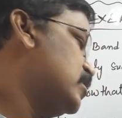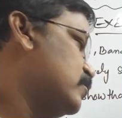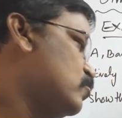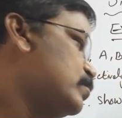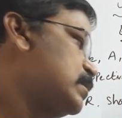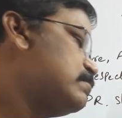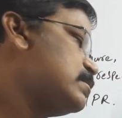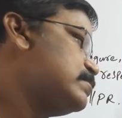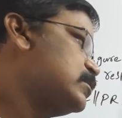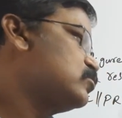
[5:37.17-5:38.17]
OB
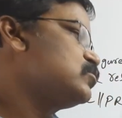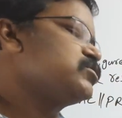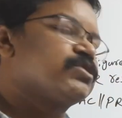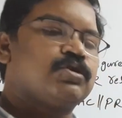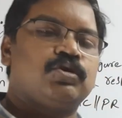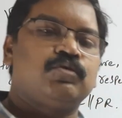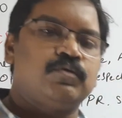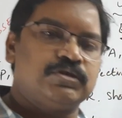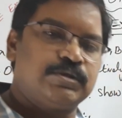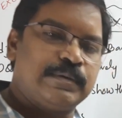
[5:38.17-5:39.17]
by BQ is equal to
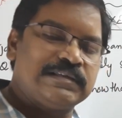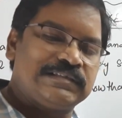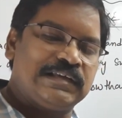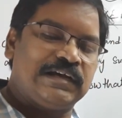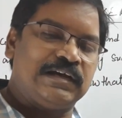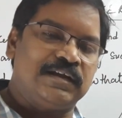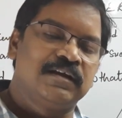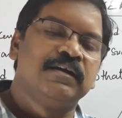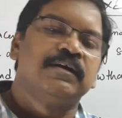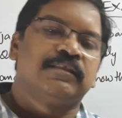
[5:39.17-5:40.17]
OC by CR.
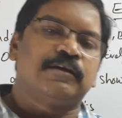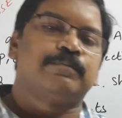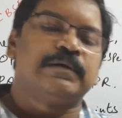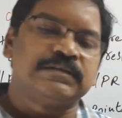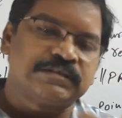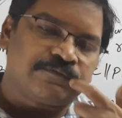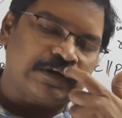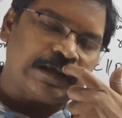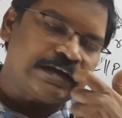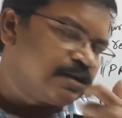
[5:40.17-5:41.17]
That means if a
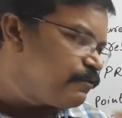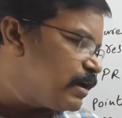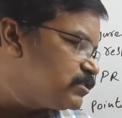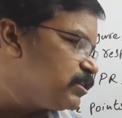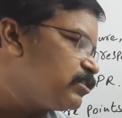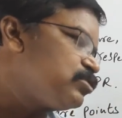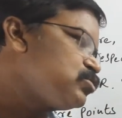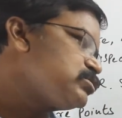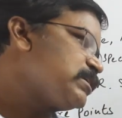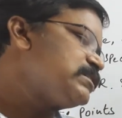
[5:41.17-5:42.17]
line divides other
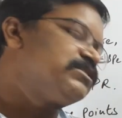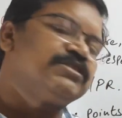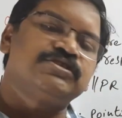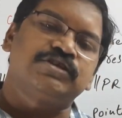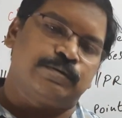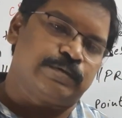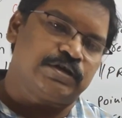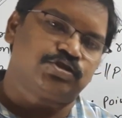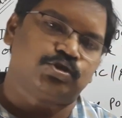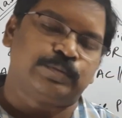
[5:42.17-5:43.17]
two sides in the same
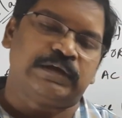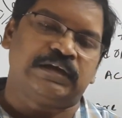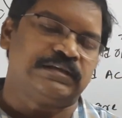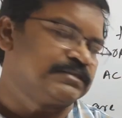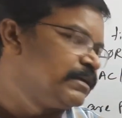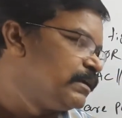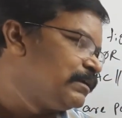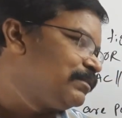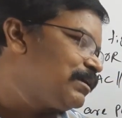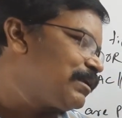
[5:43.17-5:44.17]
ratio, means
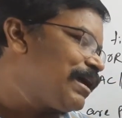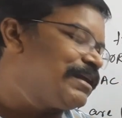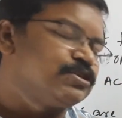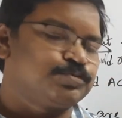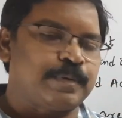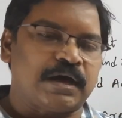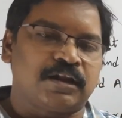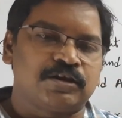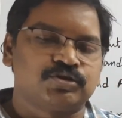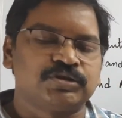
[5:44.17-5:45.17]
that line is
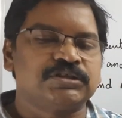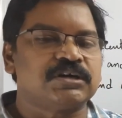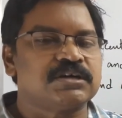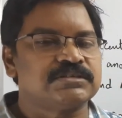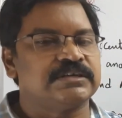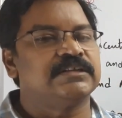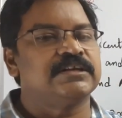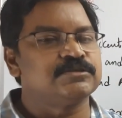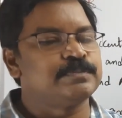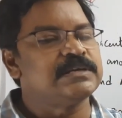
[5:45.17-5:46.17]
parallel to the third side.
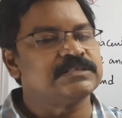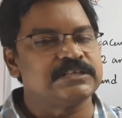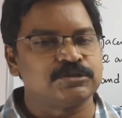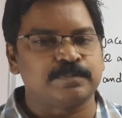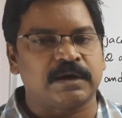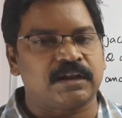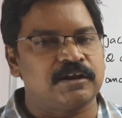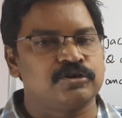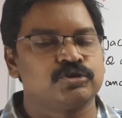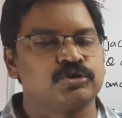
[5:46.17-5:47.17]
That is BC is
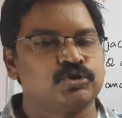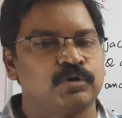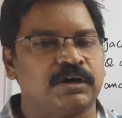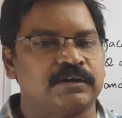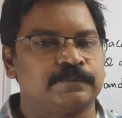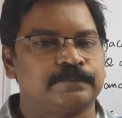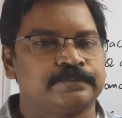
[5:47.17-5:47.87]
parallel to QR.